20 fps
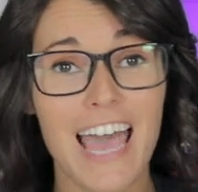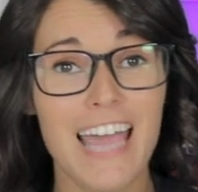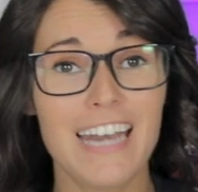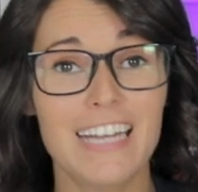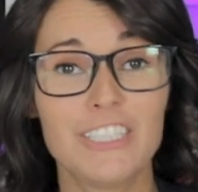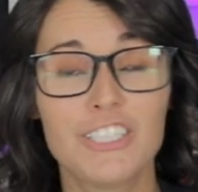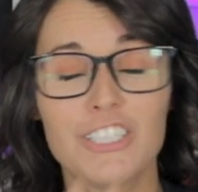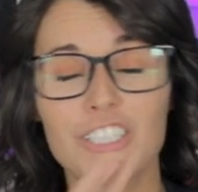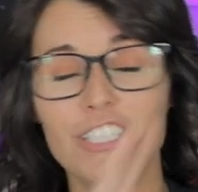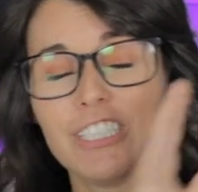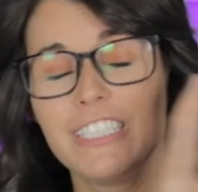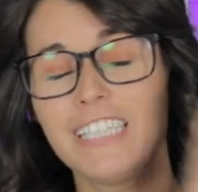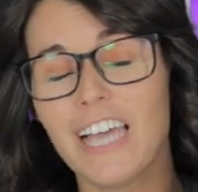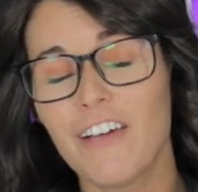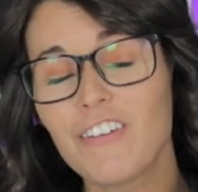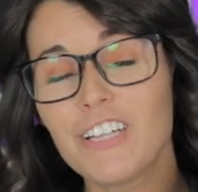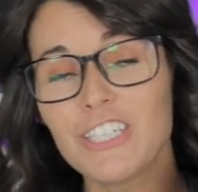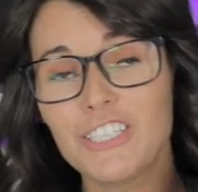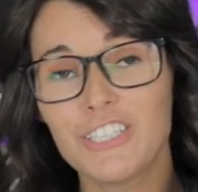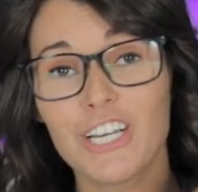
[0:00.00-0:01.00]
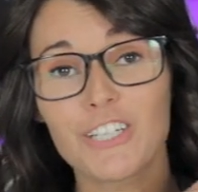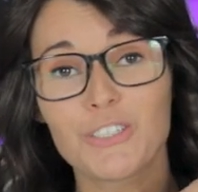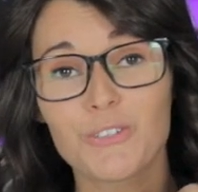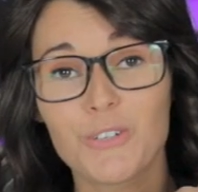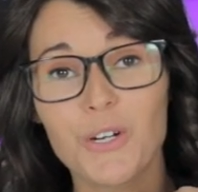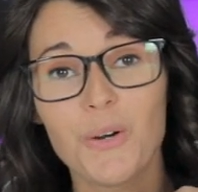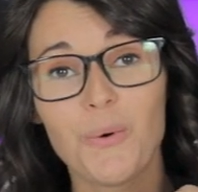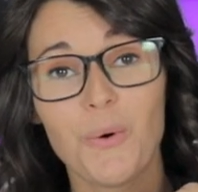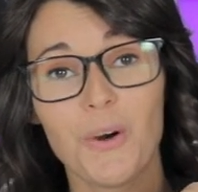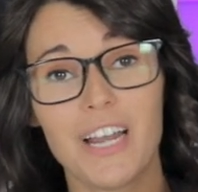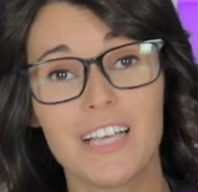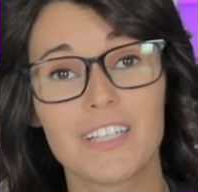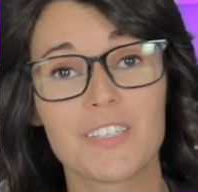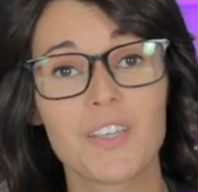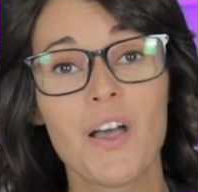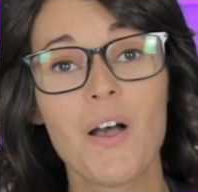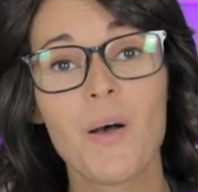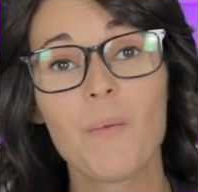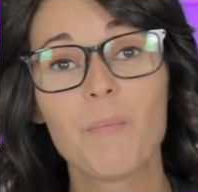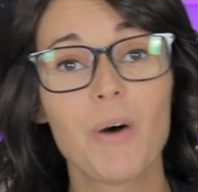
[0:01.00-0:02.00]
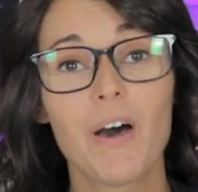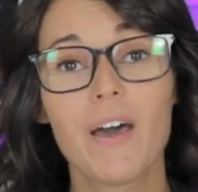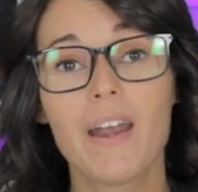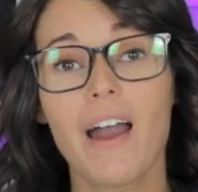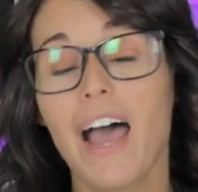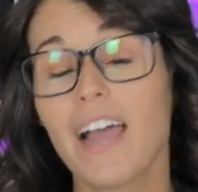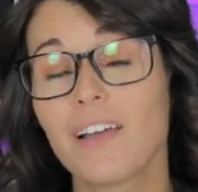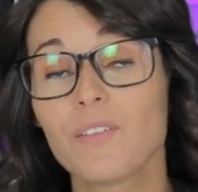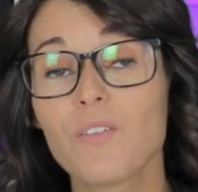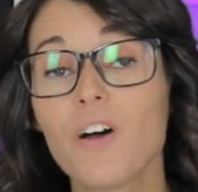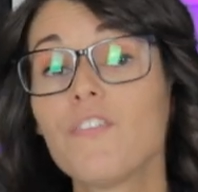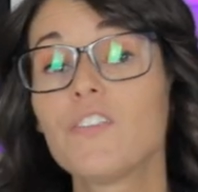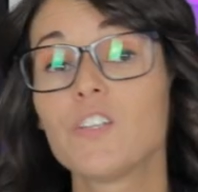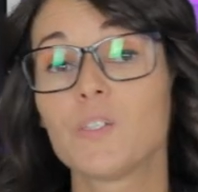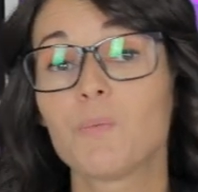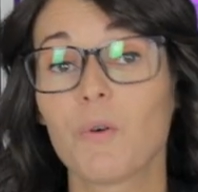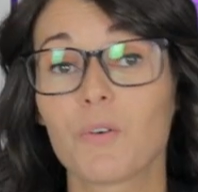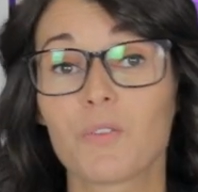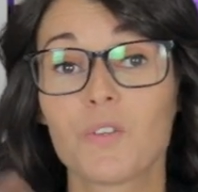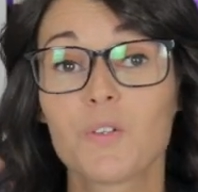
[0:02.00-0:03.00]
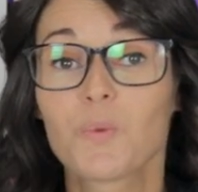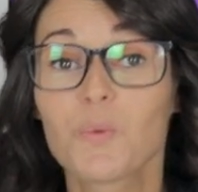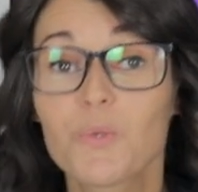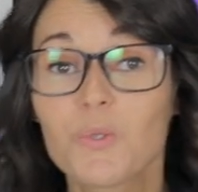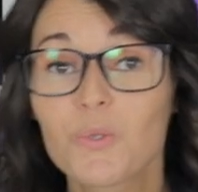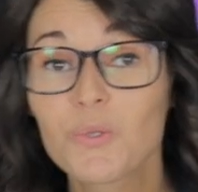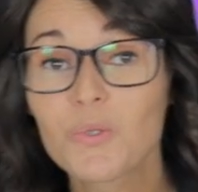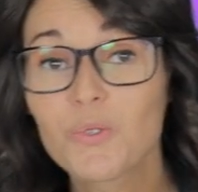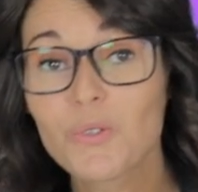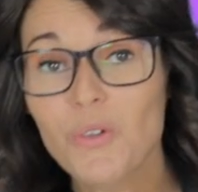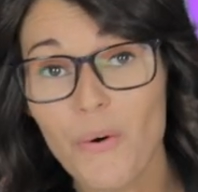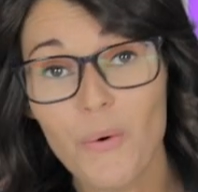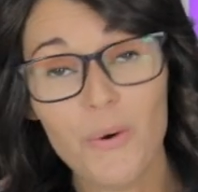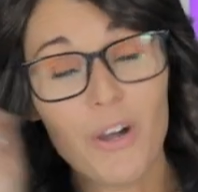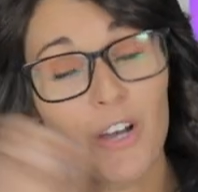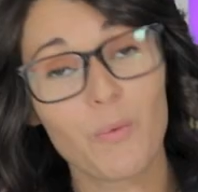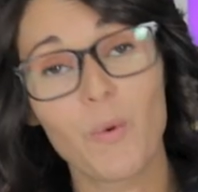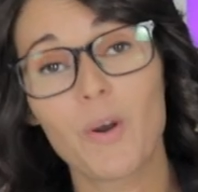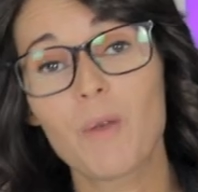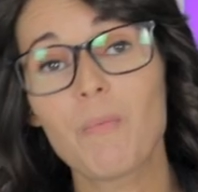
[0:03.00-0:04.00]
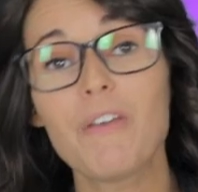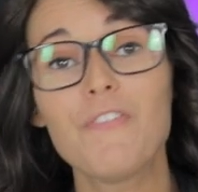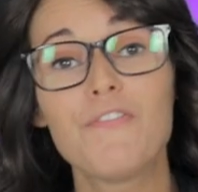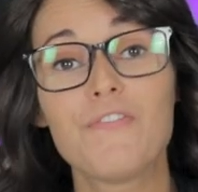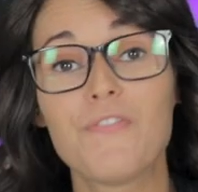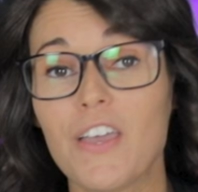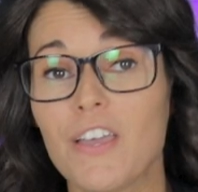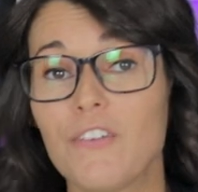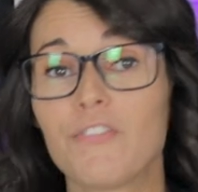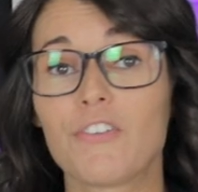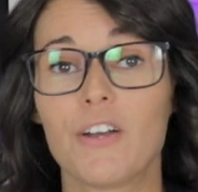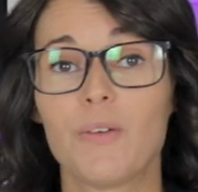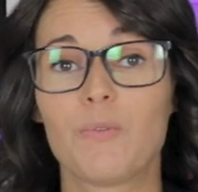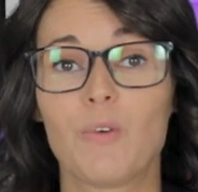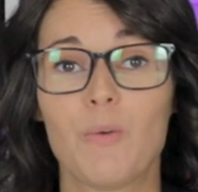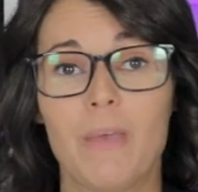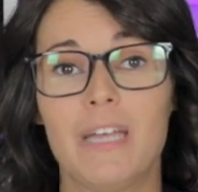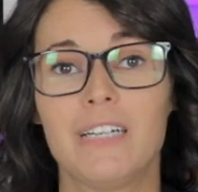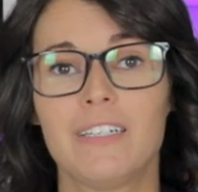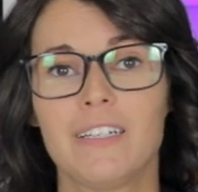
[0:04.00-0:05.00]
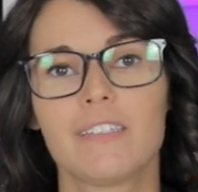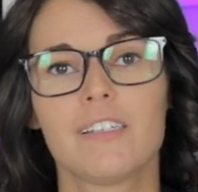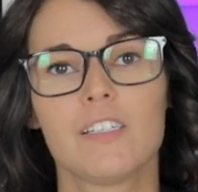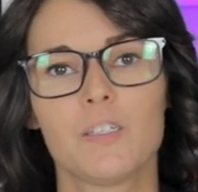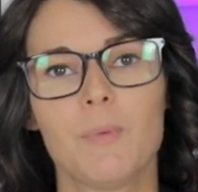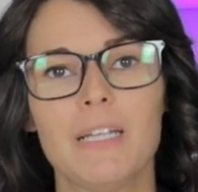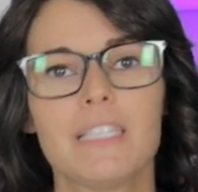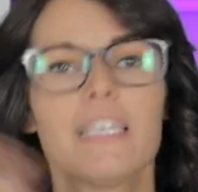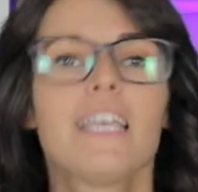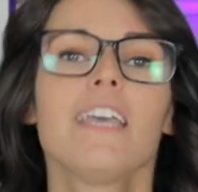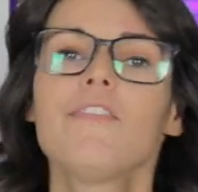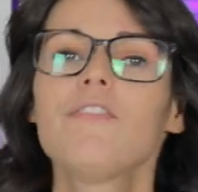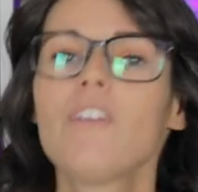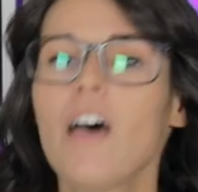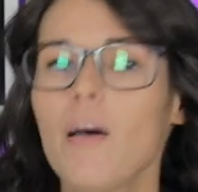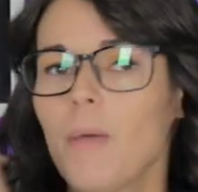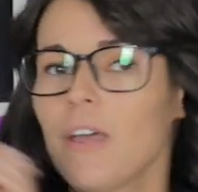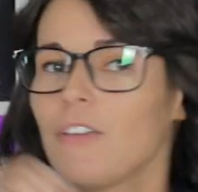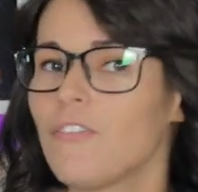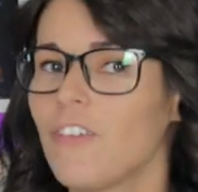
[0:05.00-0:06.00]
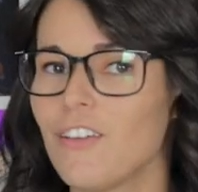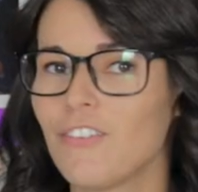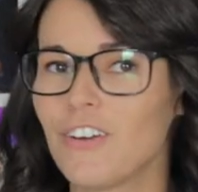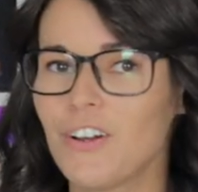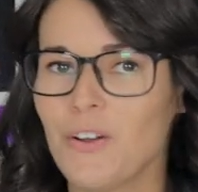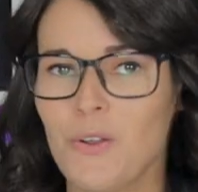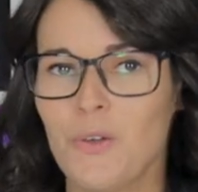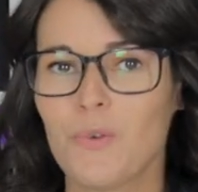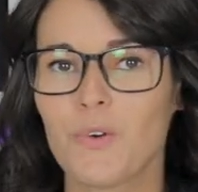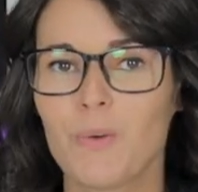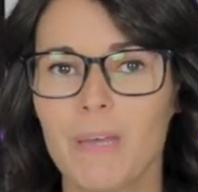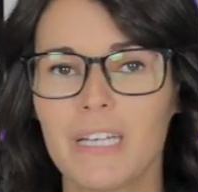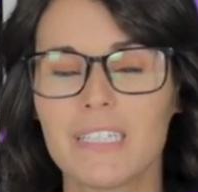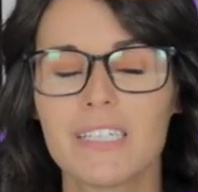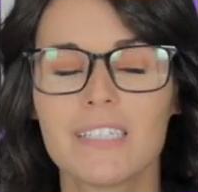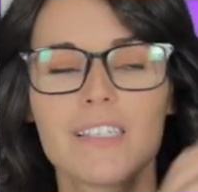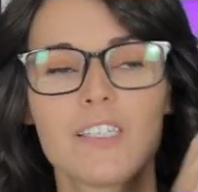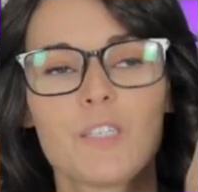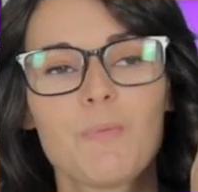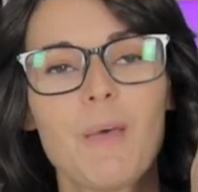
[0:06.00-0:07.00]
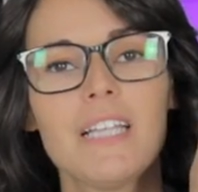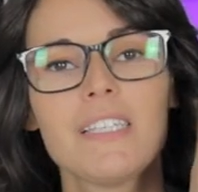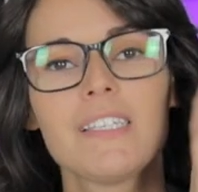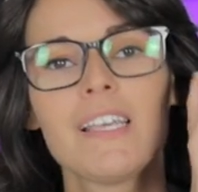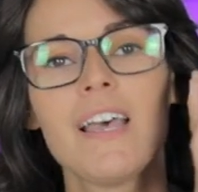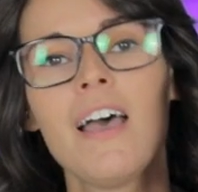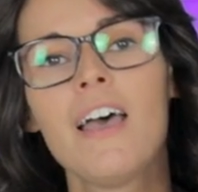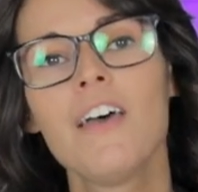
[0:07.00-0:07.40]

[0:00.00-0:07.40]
And it's just definitely check trigger warnings. But I love this book. This was so good. One of my favorite romantic suspense, if not my favorite new romantic suspense.